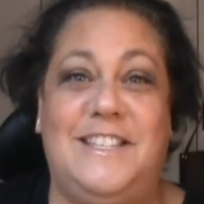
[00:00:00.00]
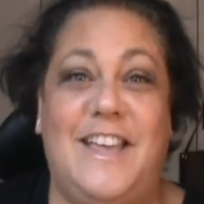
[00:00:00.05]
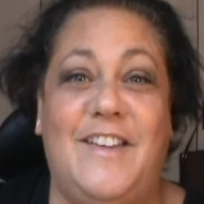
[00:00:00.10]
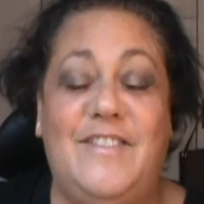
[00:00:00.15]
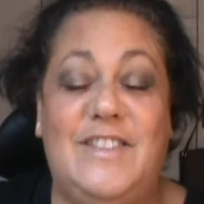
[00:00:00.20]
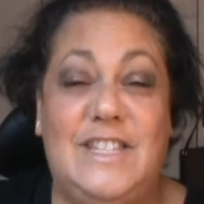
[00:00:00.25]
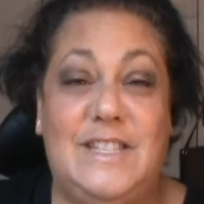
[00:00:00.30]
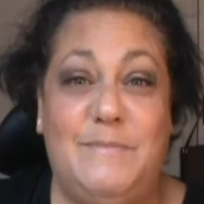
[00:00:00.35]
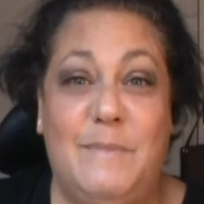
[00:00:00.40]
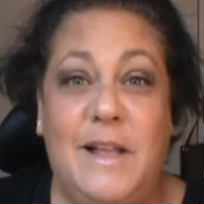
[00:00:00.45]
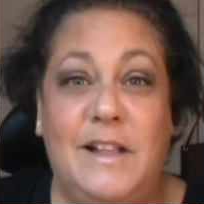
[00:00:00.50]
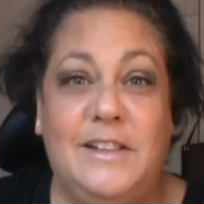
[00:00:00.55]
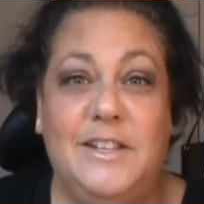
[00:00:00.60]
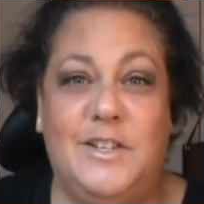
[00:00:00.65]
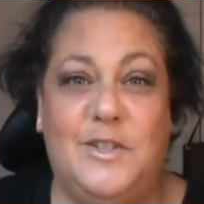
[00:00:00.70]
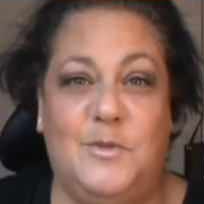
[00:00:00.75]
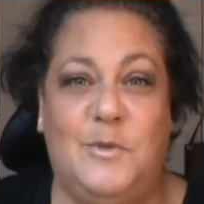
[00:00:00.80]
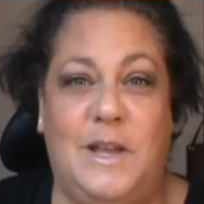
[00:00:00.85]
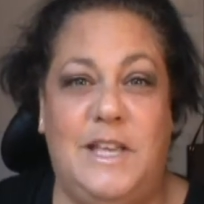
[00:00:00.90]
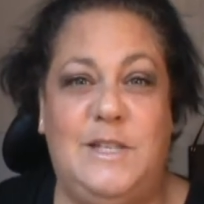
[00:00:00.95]
I've smelled
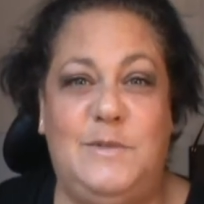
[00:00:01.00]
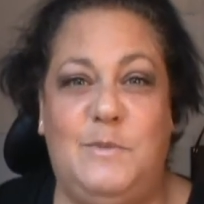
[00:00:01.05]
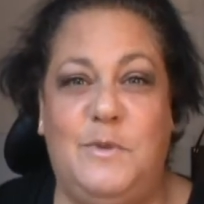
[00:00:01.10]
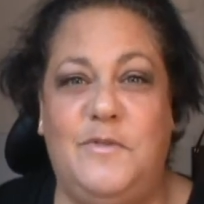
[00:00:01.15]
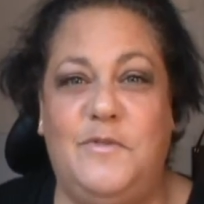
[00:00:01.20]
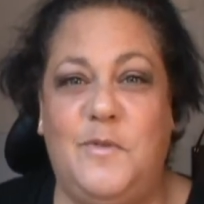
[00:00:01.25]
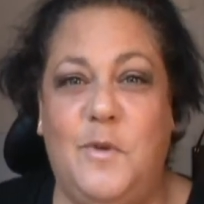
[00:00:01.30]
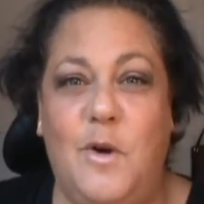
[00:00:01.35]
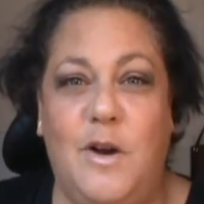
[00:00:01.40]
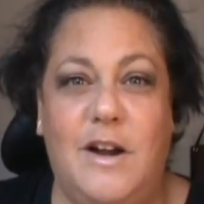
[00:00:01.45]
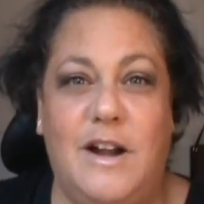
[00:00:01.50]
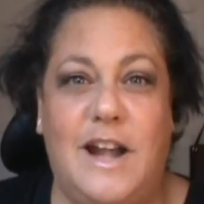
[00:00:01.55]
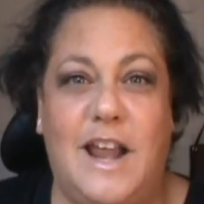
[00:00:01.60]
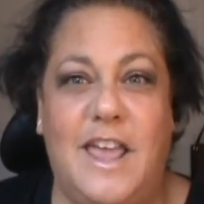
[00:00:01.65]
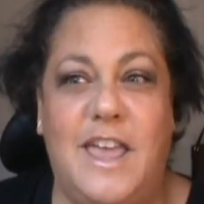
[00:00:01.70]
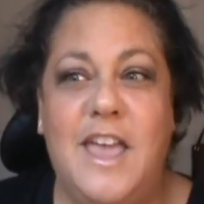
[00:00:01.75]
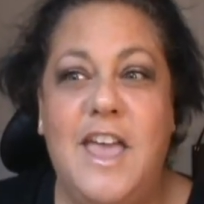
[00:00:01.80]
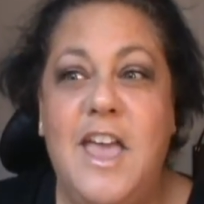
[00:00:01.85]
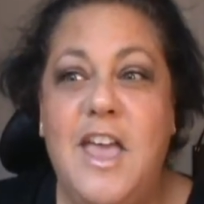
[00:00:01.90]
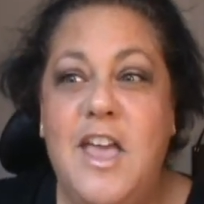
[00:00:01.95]
it twice before, and
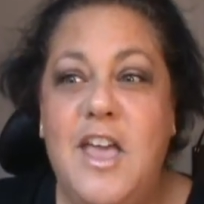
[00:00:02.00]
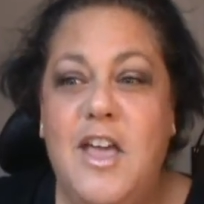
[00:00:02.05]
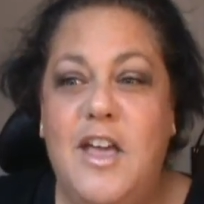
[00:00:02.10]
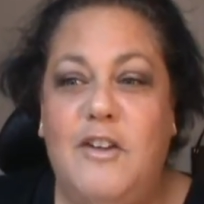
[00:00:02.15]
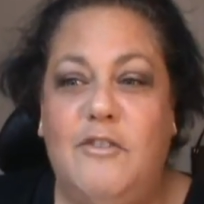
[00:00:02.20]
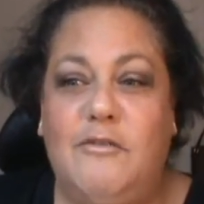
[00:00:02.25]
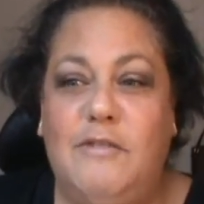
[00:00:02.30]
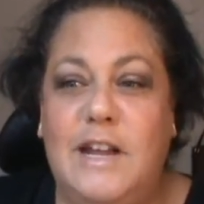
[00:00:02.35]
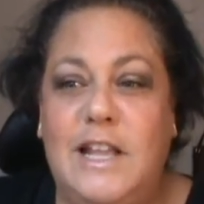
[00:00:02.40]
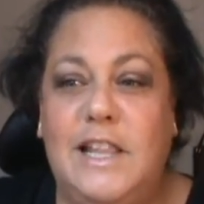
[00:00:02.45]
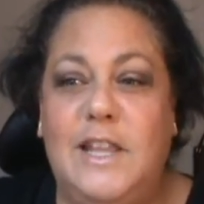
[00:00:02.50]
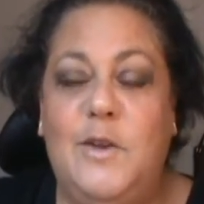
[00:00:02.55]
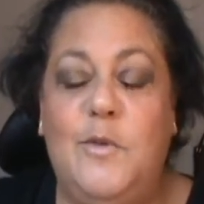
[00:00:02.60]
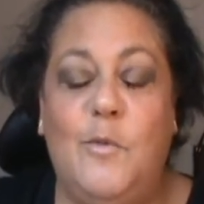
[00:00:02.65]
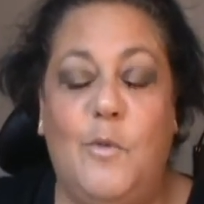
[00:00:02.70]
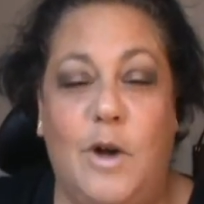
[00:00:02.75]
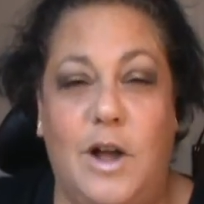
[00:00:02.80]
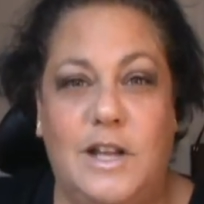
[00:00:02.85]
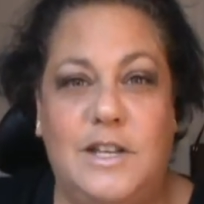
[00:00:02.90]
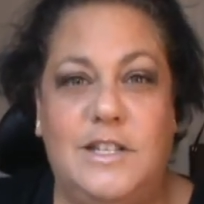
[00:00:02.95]
I really
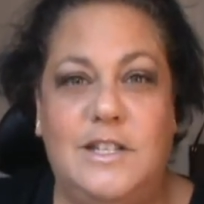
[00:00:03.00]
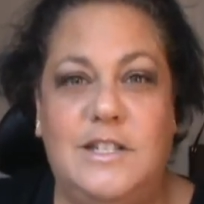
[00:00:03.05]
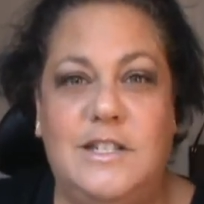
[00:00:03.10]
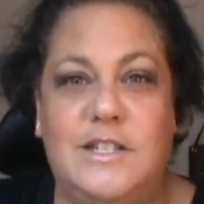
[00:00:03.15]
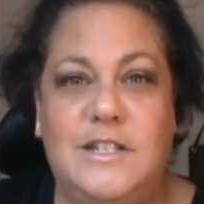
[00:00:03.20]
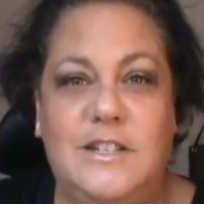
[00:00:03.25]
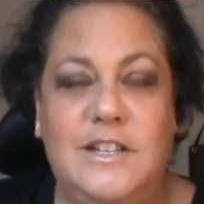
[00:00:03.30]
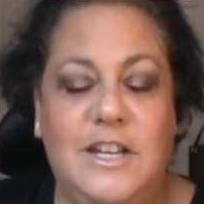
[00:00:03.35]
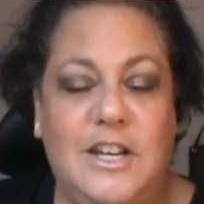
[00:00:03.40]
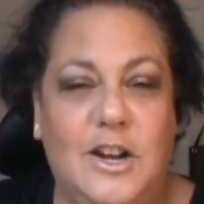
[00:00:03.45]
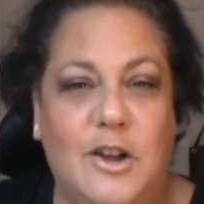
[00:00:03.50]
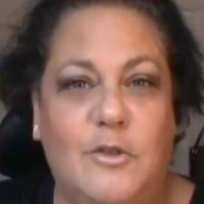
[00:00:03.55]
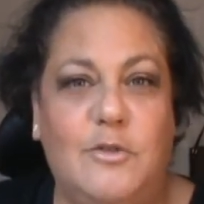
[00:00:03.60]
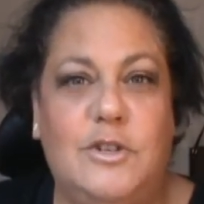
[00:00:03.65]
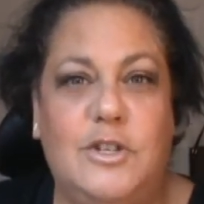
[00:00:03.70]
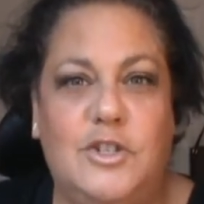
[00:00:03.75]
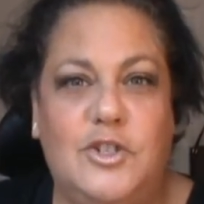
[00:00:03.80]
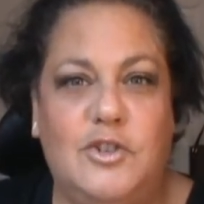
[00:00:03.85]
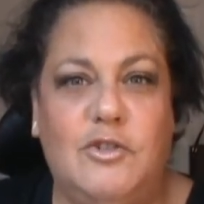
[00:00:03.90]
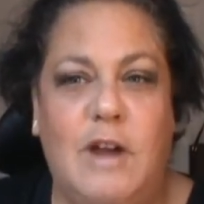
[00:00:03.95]
wanted,
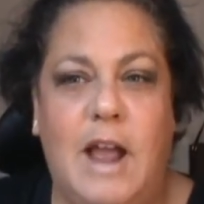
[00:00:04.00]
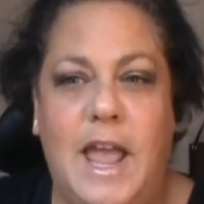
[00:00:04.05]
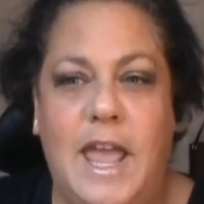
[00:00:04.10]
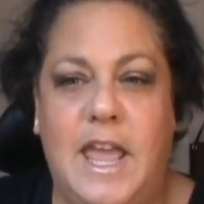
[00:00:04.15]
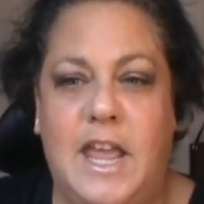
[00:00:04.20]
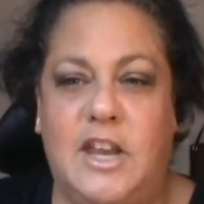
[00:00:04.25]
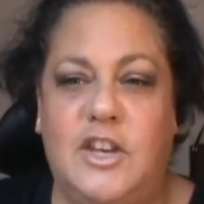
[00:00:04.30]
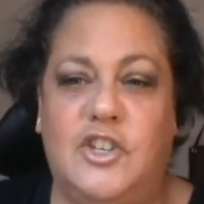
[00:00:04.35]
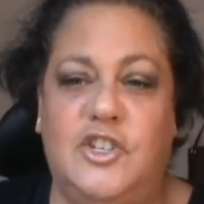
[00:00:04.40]
to try it."